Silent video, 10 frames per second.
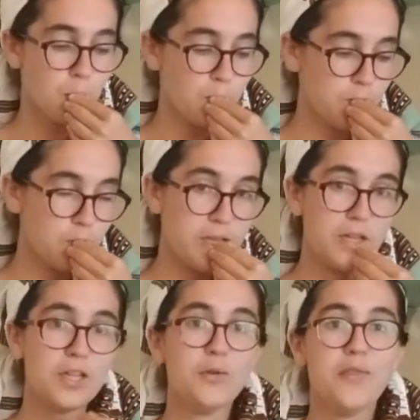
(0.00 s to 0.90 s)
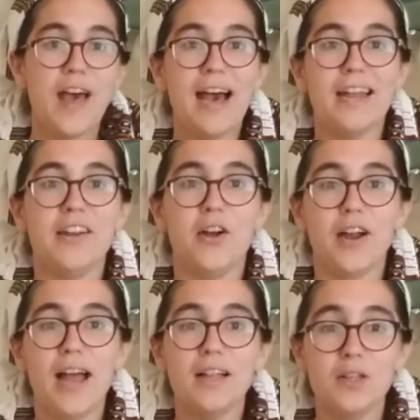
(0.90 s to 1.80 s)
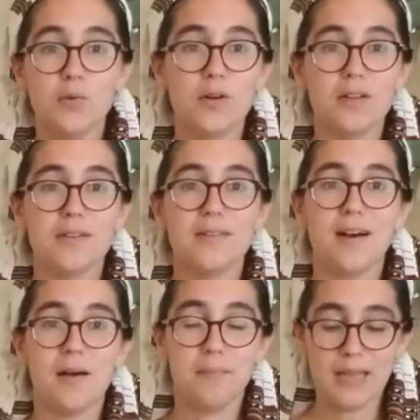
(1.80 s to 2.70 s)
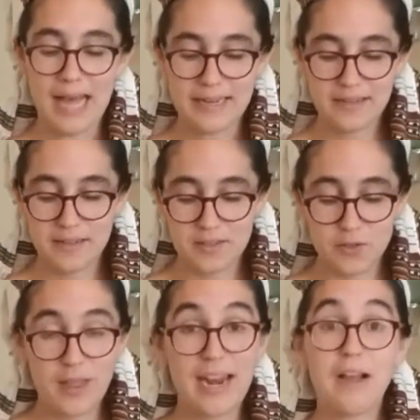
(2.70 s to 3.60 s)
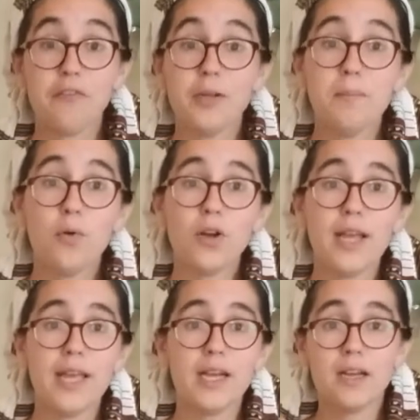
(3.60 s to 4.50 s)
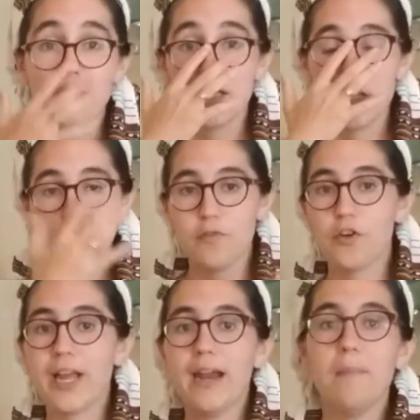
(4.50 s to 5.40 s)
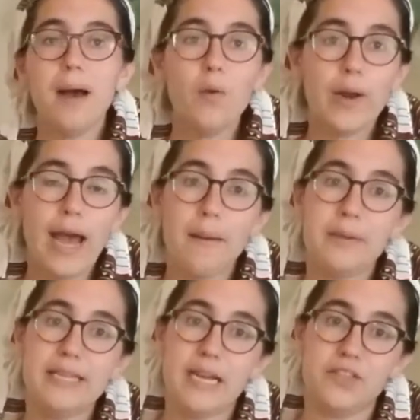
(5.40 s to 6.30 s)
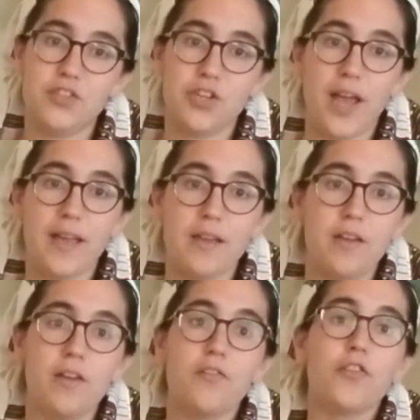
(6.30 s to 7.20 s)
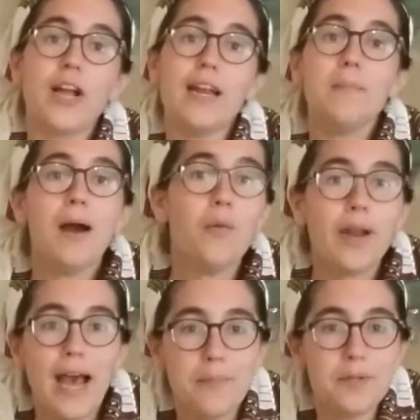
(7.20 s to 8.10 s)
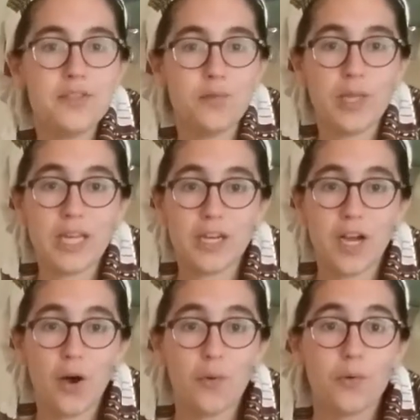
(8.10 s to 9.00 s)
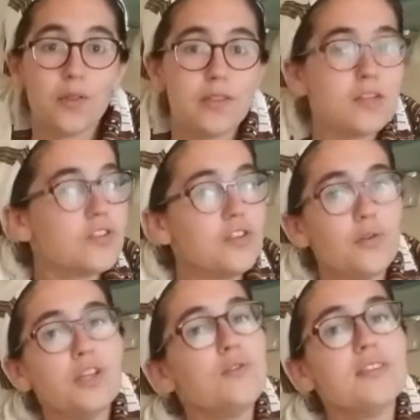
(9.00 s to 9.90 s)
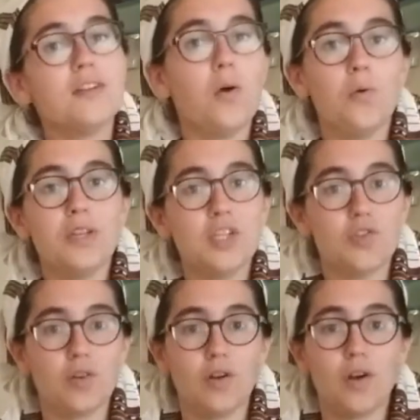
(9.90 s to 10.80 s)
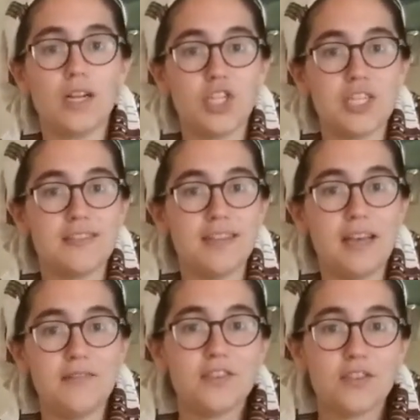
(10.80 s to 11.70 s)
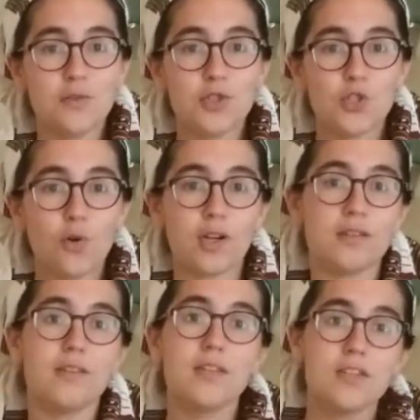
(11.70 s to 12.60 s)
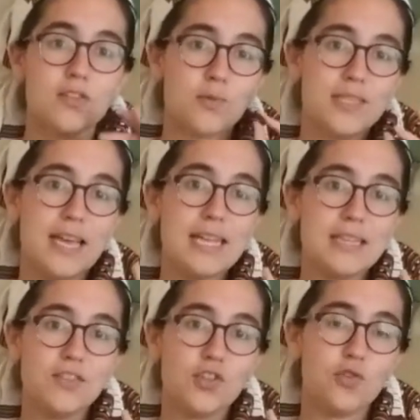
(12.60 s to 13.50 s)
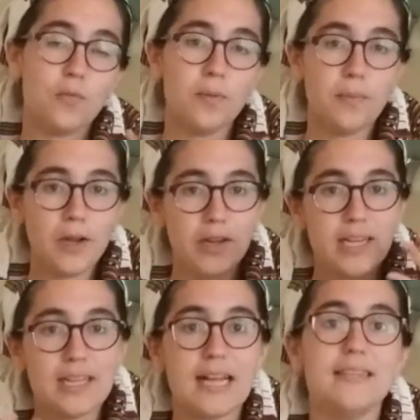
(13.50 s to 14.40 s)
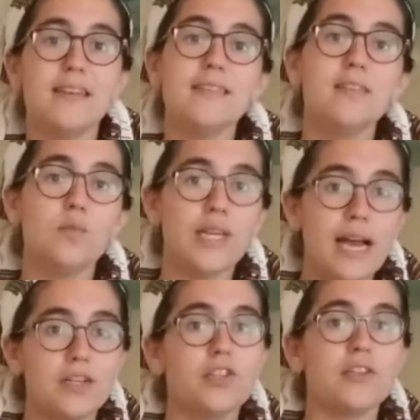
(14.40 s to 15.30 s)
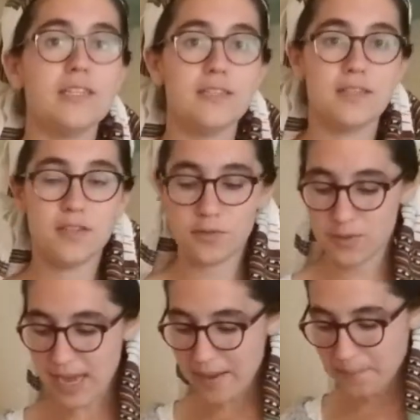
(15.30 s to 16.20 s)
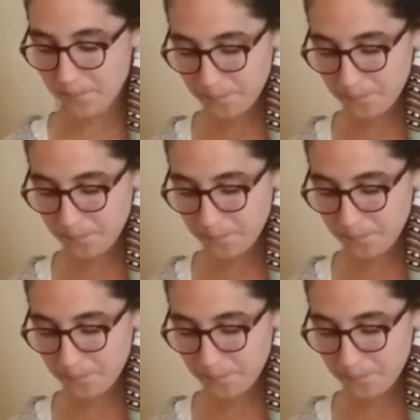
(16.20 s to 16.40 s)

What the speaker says: So we include that in our Elul blend so that every morning, forget about what happened yesterday. Forget about what happened a week ago. There's no use in holding grudges. Life is so short. So we take this juniper berry, cleanse us, and we enter into the new day.